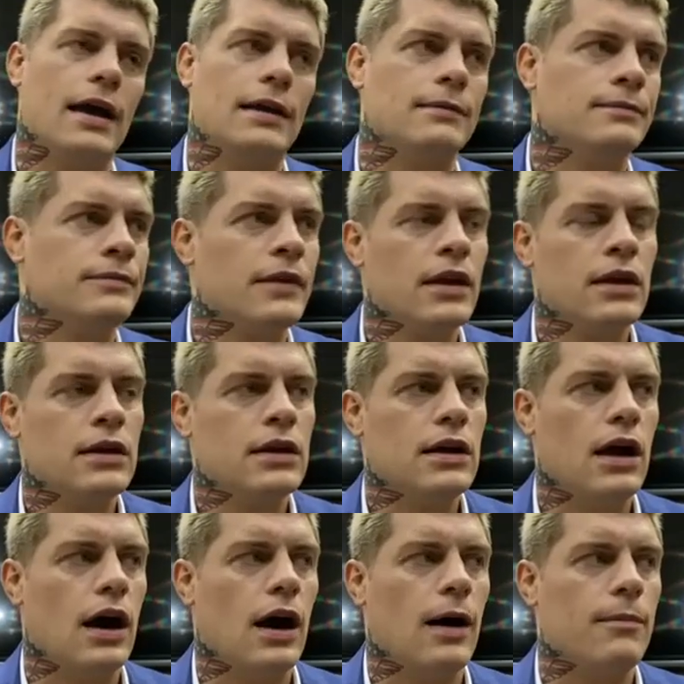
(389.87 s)

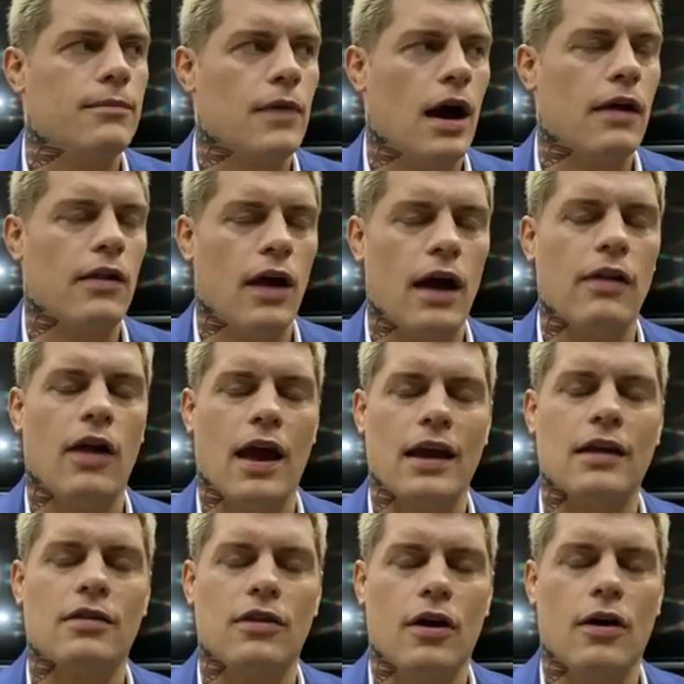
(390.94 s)
And um, I, I, like
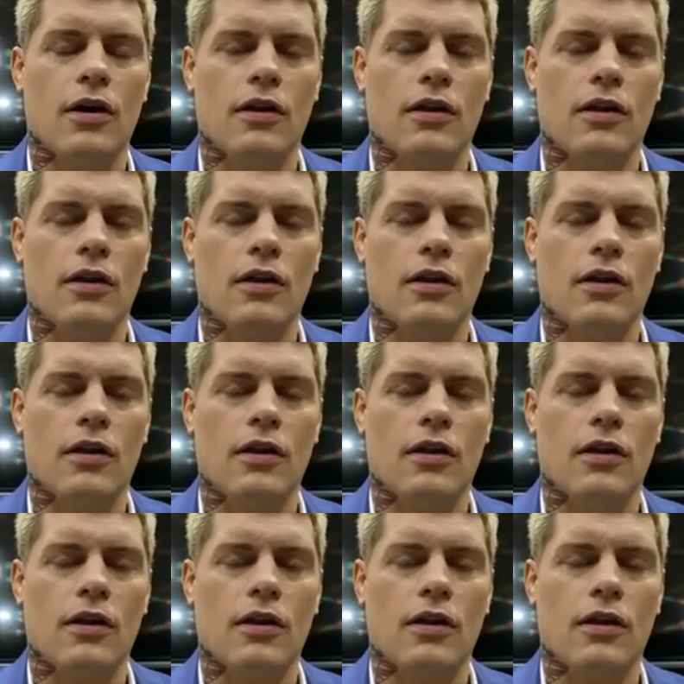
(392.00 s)
it though.